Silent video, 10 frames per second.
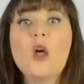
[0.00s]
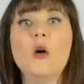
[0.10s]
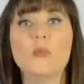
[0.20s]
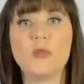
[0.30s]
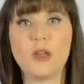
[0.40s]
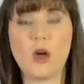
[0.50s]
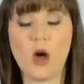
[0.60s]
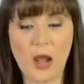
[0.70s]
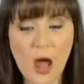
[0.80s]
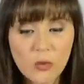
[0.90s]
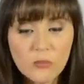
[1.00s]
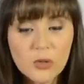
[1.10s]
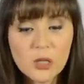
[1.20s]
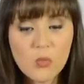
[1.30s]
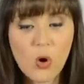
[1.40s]
Moving on, I
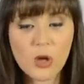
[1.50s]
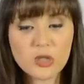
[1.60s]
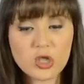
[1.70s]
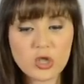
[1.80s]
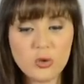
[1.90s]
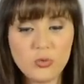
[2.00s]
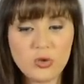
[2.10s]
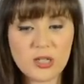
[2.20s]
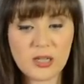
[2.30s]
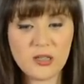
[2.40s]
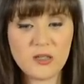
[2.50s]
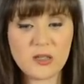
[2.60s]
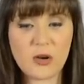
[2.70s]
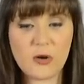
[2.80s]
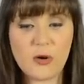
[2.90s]
really want you to
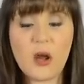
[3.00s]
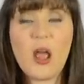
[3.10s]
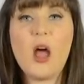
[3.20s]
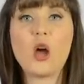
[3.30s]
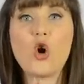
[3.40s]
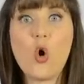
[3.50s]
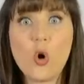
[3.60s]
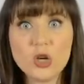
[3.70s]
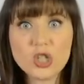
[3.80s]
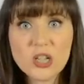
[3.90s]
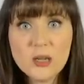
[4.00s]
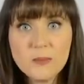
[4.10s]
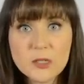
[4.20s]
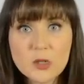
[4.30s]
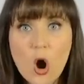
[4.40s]
consider corn
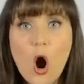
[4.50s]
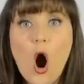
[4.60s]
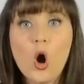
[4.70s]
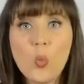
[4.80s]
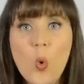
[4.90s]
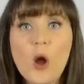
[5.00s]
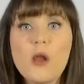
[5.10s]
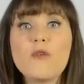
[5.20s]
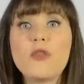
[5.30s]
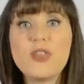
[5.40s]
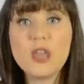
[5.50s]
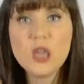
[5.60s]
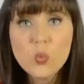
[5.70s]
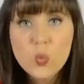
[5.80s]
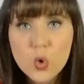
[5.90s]
chips are one of
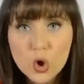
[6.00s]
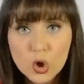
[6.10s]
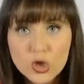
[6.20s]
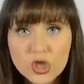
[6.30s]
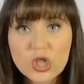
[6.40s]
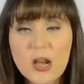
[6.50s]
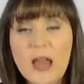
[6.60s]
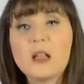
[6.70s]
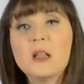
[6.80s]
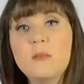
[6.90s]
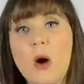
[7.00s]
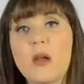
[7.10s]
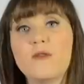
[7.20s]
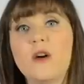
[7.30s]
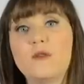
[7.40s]
the worst genetically
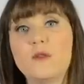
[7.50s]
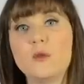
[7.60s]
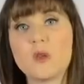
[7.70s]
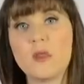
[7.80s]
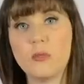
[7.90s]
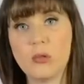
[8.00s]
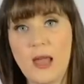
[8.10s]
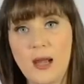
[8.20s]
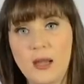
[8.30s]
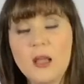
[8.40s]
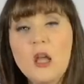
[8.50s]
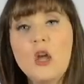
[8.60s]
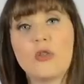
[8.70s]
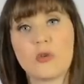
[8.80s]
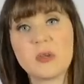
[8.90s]
modified foods on the planet.
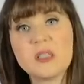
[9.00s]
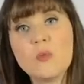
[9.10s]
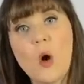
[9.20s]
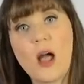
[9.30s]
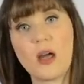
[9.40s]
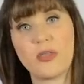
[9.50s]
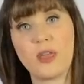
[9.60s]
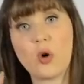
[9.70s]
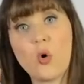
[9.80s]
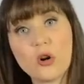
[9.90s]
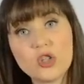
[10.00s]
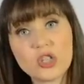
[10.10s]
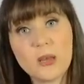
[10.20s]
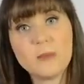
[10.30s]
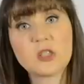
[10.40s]
The reason why I think corn
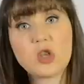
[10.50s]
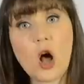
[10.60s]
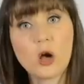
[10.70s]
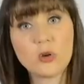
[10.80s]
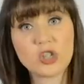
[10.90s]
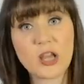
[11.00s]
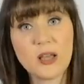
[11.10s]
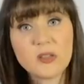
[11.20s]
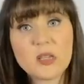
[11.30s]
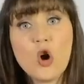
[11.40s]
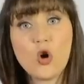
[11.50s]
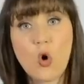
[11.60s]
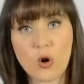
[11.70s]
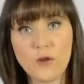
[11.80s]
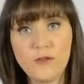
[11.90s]
chips, taco shells,
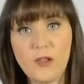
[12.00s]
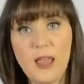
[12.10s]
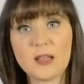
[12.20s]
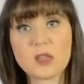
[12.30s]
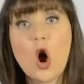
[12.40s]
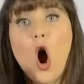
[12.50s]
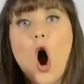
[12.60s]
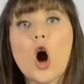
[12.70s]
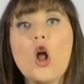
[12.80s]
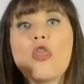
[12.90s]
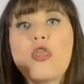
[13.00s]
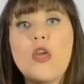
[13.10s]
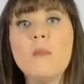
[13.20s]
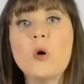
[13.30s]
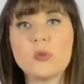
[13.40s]
corn flakes are
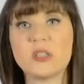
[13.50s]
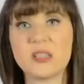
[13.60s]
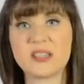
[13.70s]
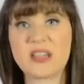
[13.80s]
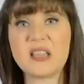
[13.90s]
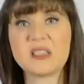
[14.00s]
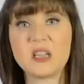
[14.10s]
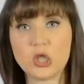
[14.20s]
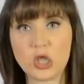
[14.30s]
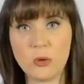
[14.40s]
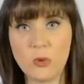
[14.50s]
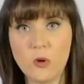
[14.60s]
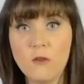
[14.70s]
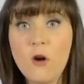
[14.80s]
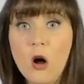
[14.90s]
the most disgusting
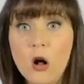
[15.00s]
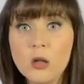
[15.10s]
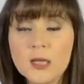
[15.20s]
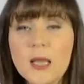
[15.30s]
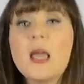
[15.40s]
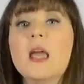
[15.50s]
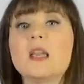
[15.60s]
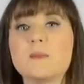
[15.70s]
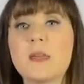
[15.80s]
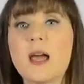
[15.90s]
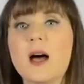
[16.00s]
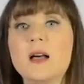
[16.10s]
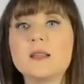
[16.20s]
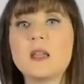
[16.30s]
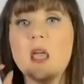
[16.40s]
GMO of all is
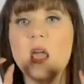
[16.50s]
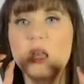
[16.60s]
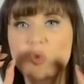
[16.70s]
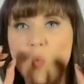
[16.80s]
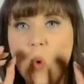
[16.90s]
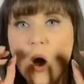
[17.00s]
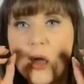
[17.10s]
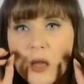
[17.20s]
because it's one